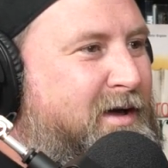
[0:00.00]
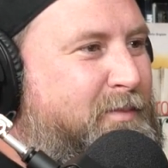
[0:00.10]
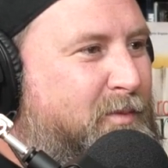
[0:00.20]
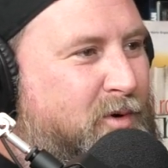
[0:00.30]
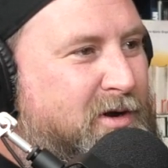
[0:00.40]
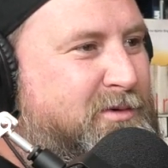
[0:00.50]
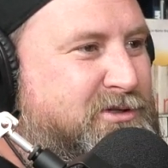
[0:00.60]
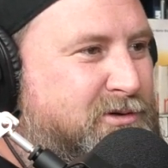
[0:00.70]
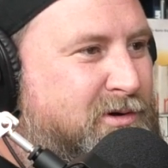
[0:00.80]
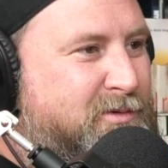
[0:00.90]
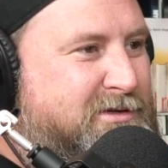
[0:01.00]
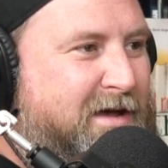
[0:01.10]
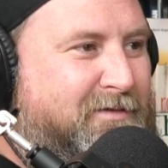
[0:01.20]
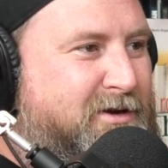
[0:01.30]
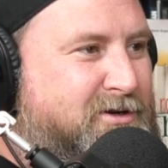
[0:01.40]
But what he was doing was
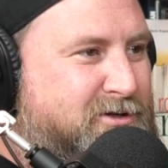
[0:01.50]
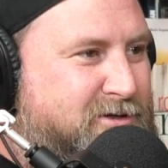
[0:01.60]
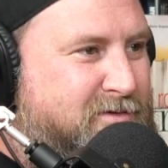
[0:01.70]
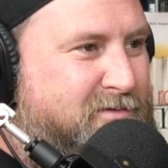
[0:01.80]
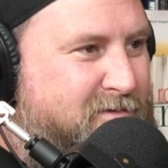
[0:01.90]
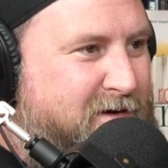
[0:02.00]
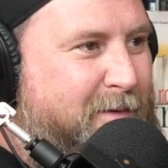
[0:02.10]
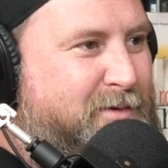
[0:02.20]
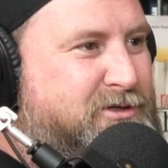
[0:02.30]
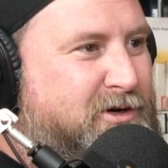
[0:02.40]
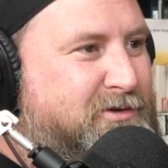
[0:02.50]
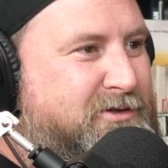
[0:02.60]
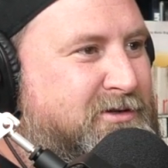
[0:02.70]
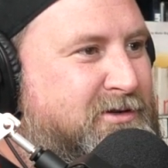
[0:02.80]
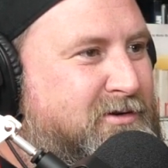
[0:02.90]
having just
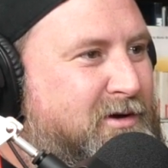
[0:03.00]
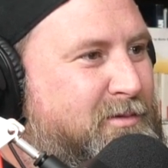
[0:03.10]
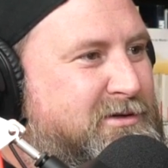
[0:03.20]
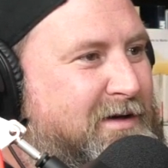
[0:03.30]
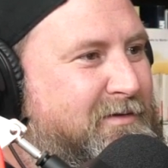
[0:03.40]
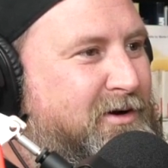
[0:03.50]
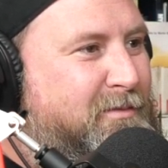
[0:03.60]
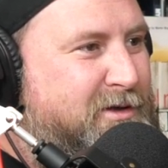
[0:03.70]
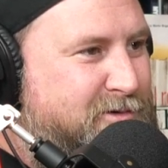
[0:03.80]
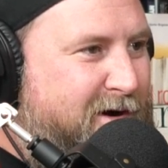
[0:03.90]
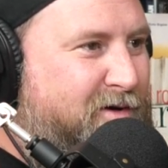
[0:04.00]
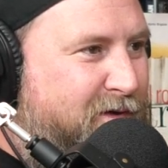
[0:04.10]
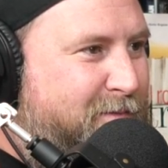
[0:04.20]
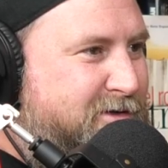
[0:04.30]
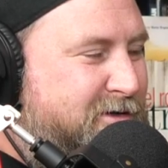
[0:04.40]
episodes. He was having like mental
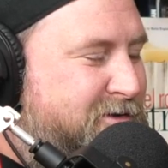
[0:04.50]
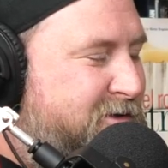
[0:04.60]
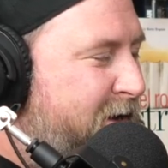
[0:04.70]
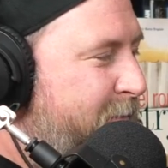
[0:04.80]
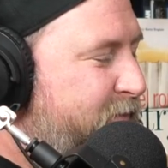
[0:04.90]
health episodes.